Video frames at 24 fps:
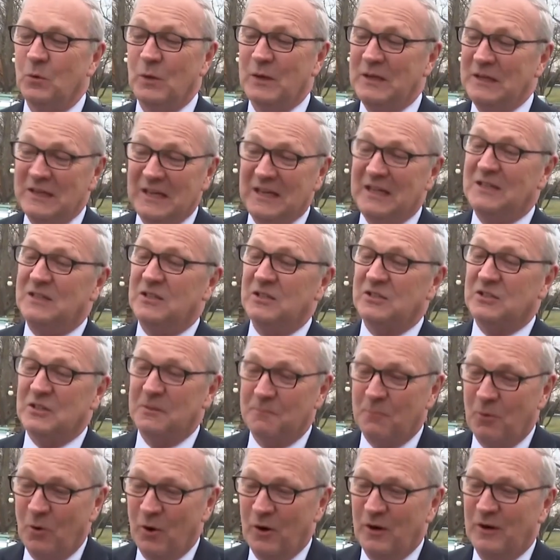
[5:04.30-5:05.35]
we need to
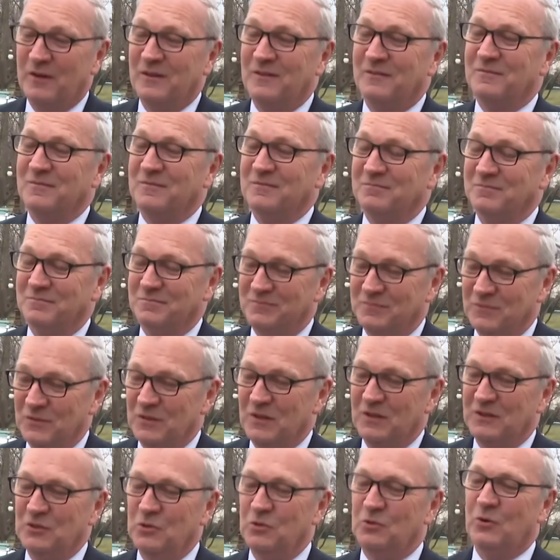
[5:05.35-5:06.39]
support
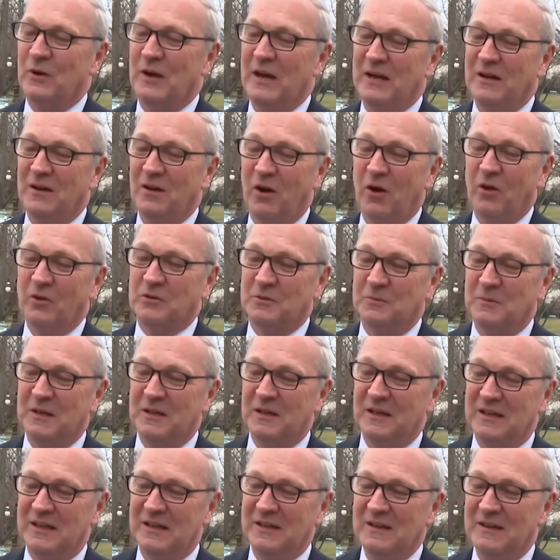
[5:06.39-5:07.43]
Ukraine
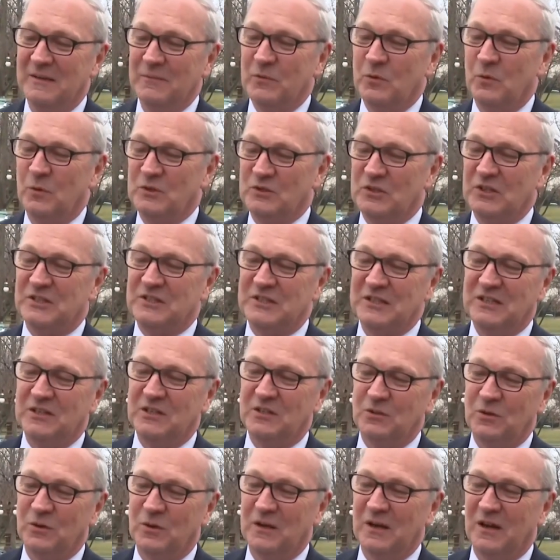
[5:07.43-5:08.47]
ultimately. We just need
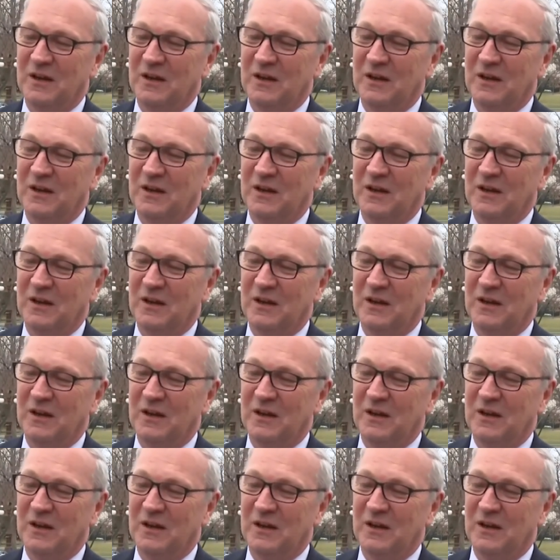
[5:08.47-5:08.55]
to do it